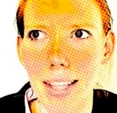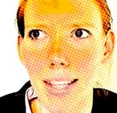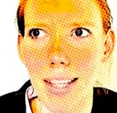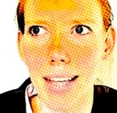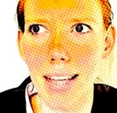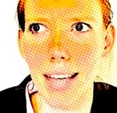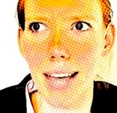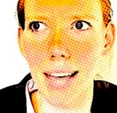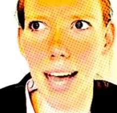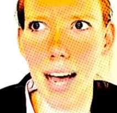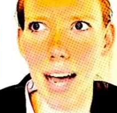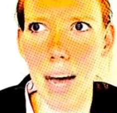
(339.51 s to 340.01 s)

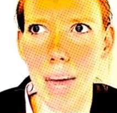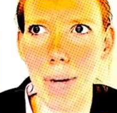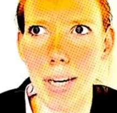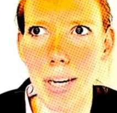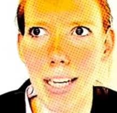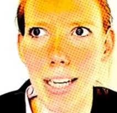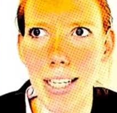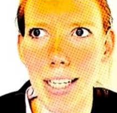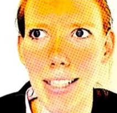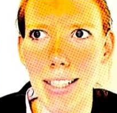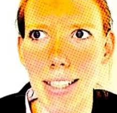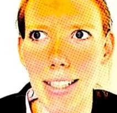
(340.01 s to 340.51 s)
how
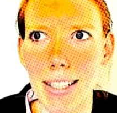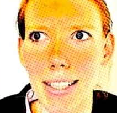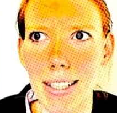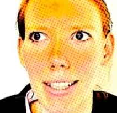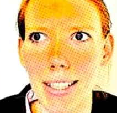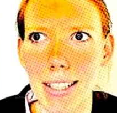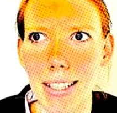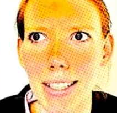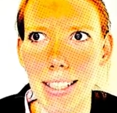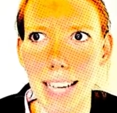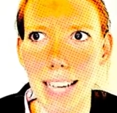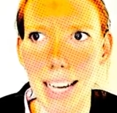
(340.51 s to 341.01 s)
many
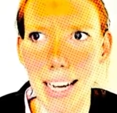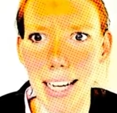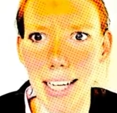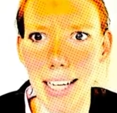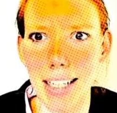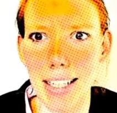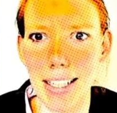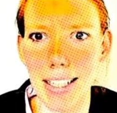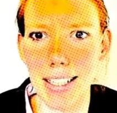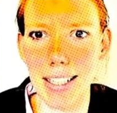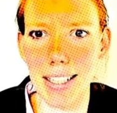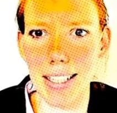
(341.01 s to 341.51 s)

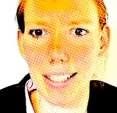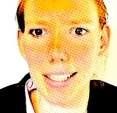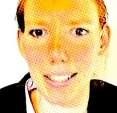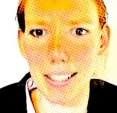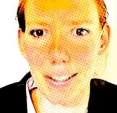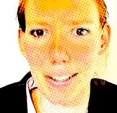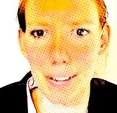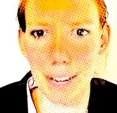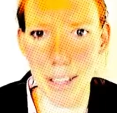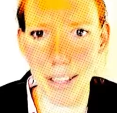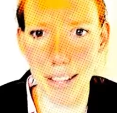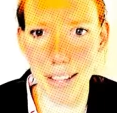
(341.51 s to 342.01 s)
seconds,
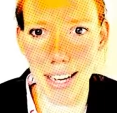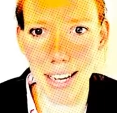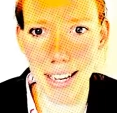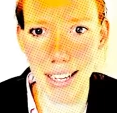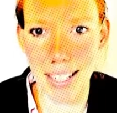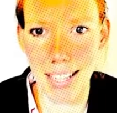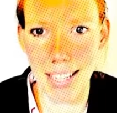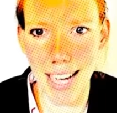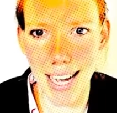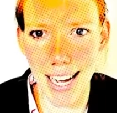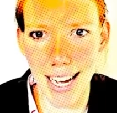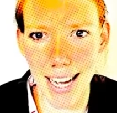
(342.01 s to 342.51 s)
are there in a
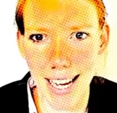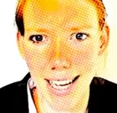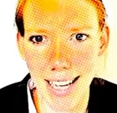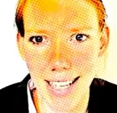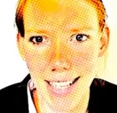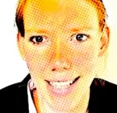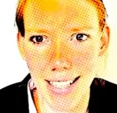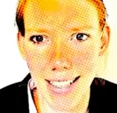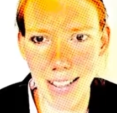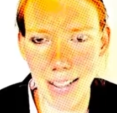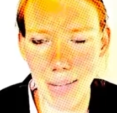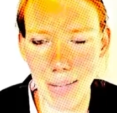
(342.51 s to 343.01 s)
day?
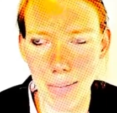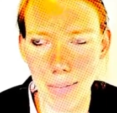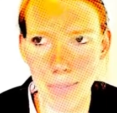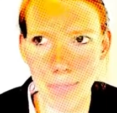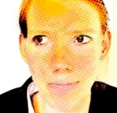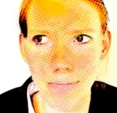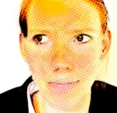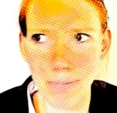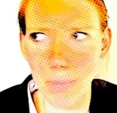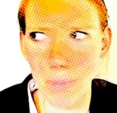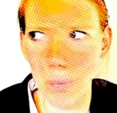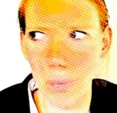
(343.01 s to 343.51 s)

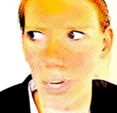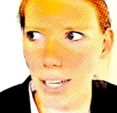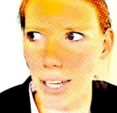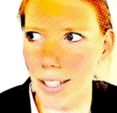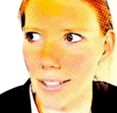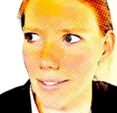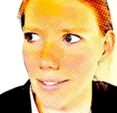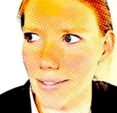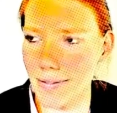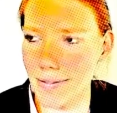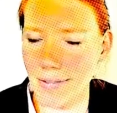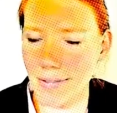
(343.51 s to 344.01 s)
More than
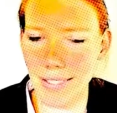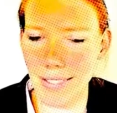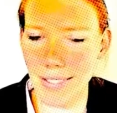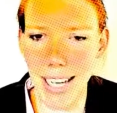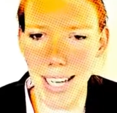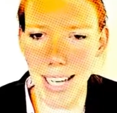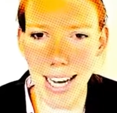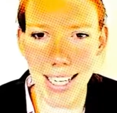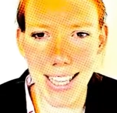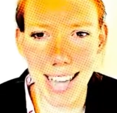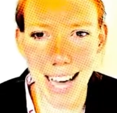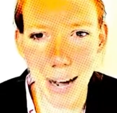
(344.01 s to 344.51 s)

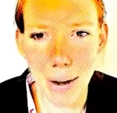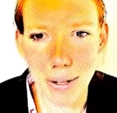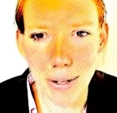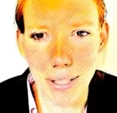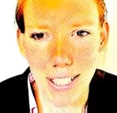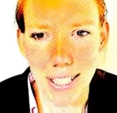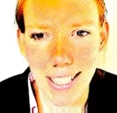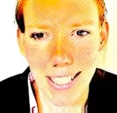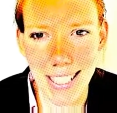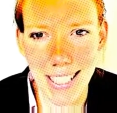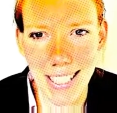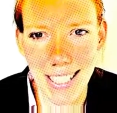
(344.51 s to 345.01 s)

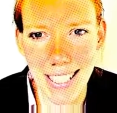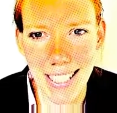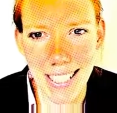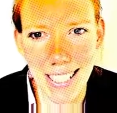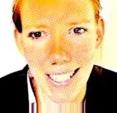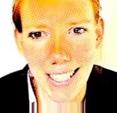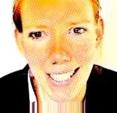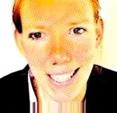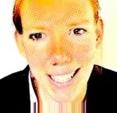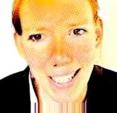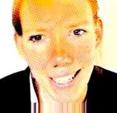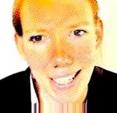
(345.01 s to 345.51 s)
80,000.
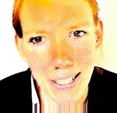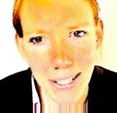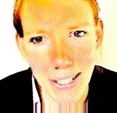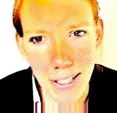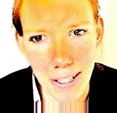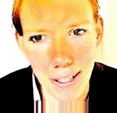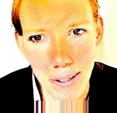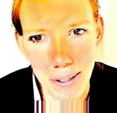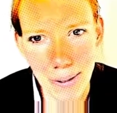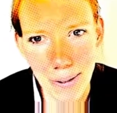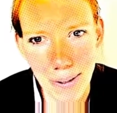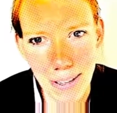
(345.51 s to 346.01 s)

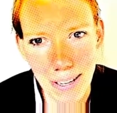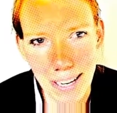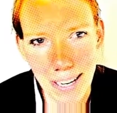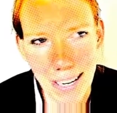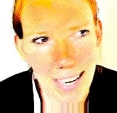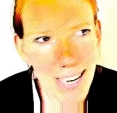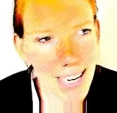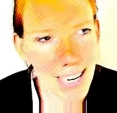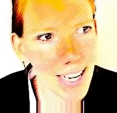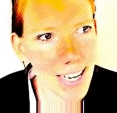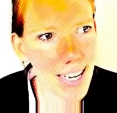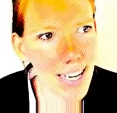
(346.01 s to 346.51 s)
So
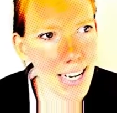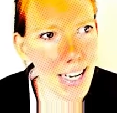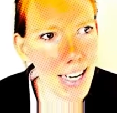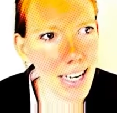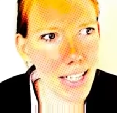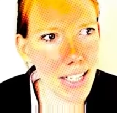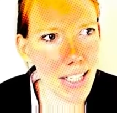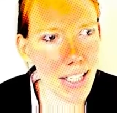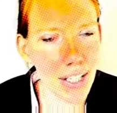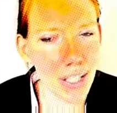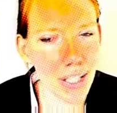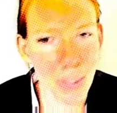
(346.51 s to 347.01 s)

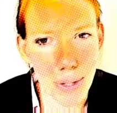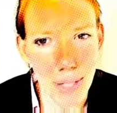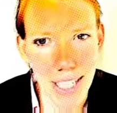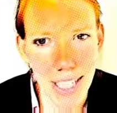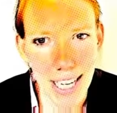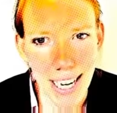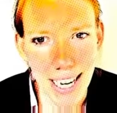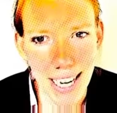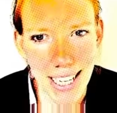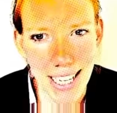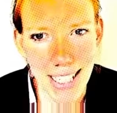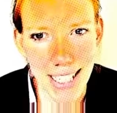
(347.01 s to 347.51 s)
2
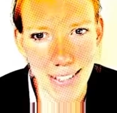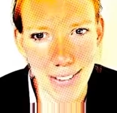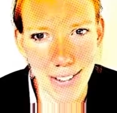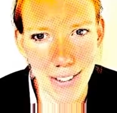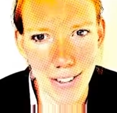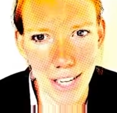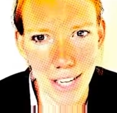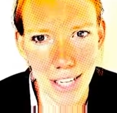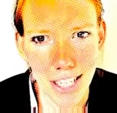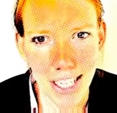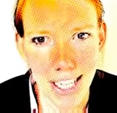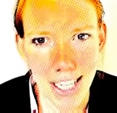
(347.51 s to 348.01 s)
seconds of
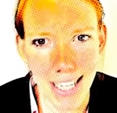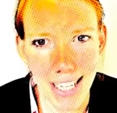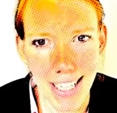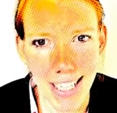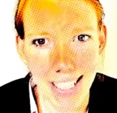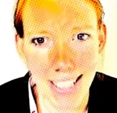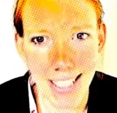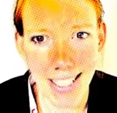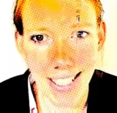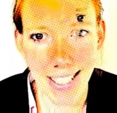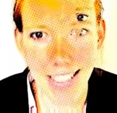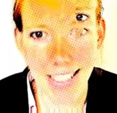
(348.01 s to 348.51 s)
stretching,
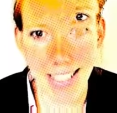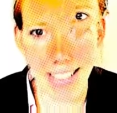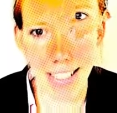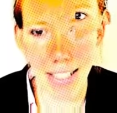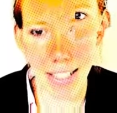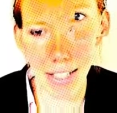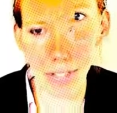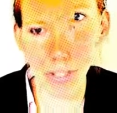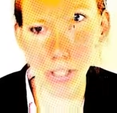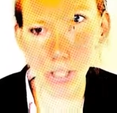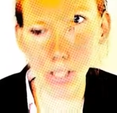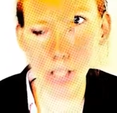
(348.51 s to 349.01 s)

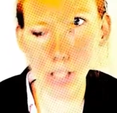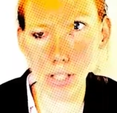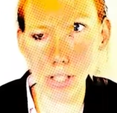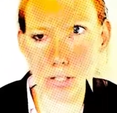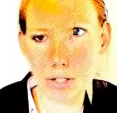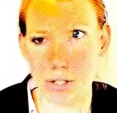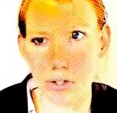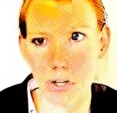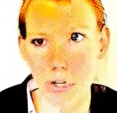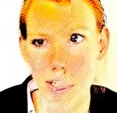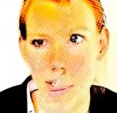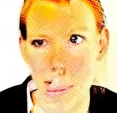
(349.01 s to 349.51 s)
just
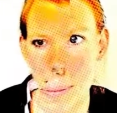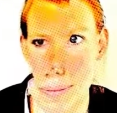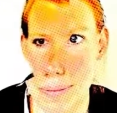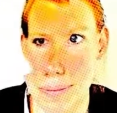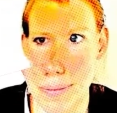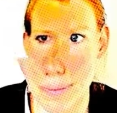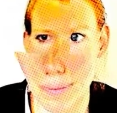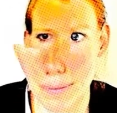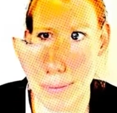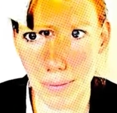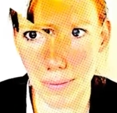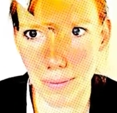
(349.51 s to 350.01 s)
stretching your
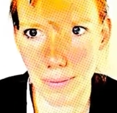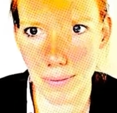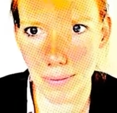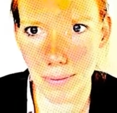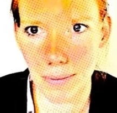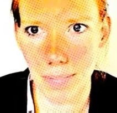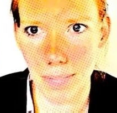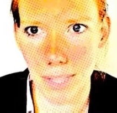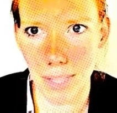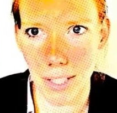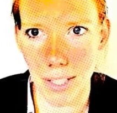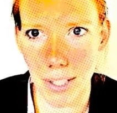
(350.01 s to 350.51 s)
glute muscle.
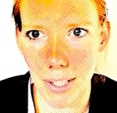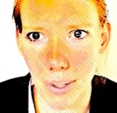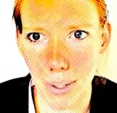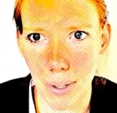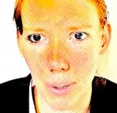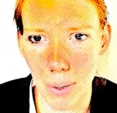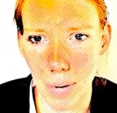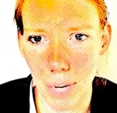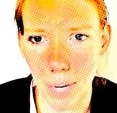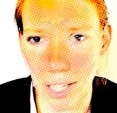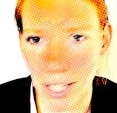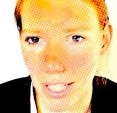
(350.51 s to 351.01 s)
So the
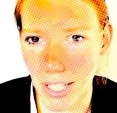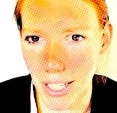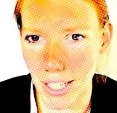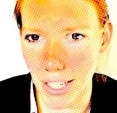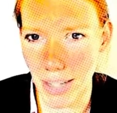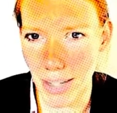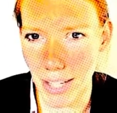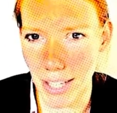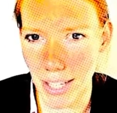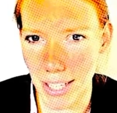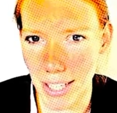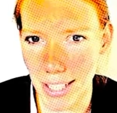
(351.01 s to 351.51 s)
question here
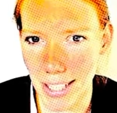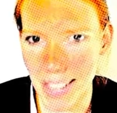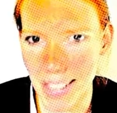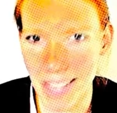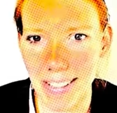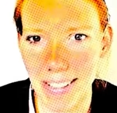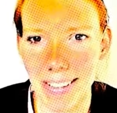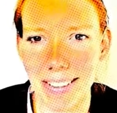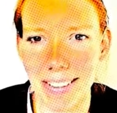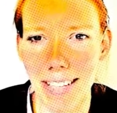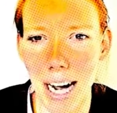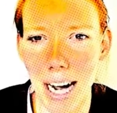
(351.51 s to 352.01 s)
is,
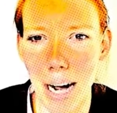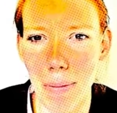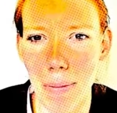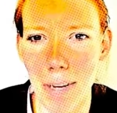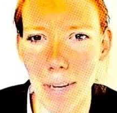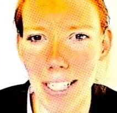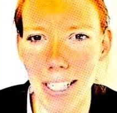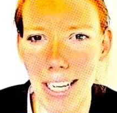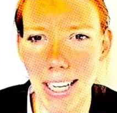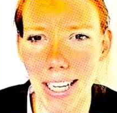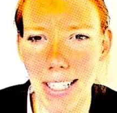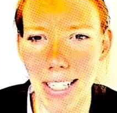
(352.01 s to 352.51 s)
how many
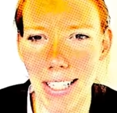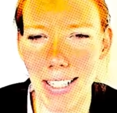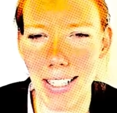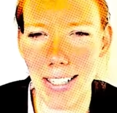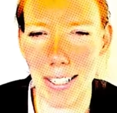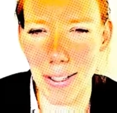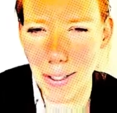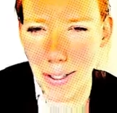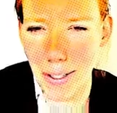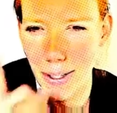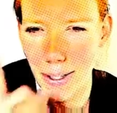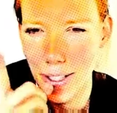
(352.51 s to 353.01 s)
seconds are you
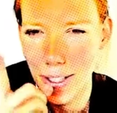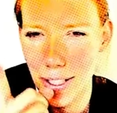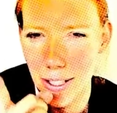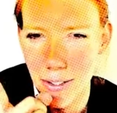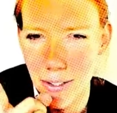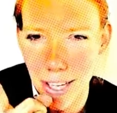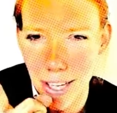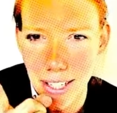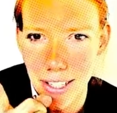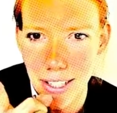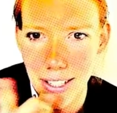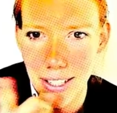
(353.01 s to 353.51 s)
going to
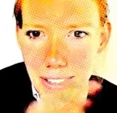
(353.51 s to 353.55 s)
stretch?